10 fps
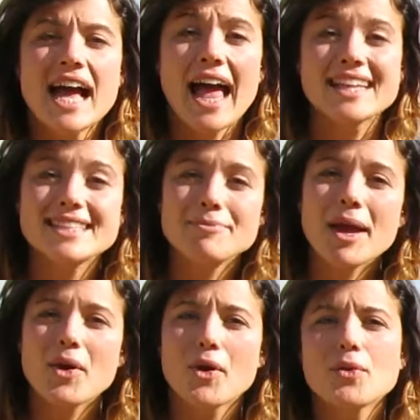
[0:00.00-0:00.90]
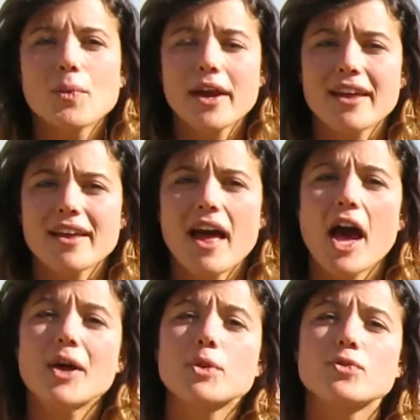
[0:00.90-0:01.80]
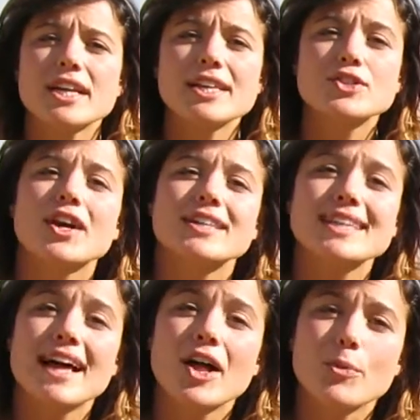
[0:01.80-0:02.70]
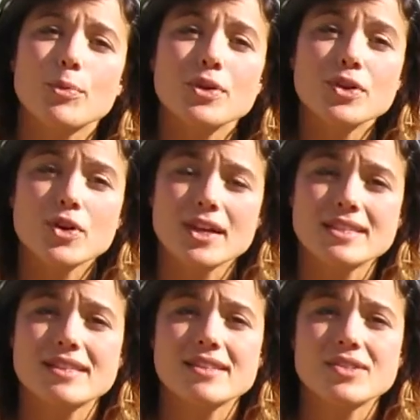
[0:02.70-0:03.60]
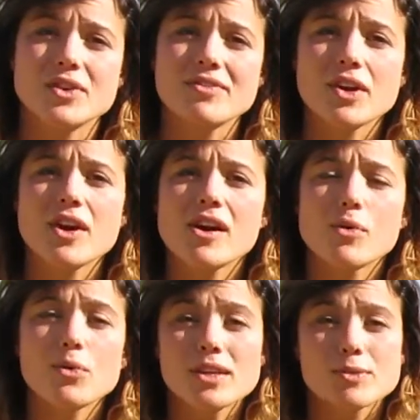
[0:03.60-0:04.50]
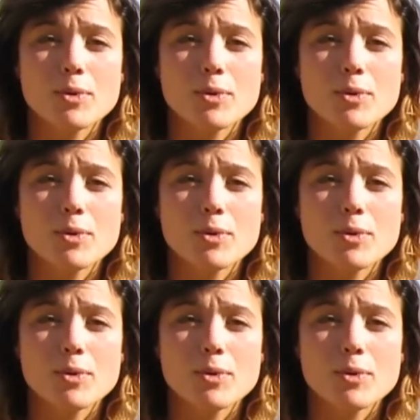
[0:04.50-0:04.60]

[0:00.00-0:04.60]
And in my own way, I'm already trying to help cross this river or these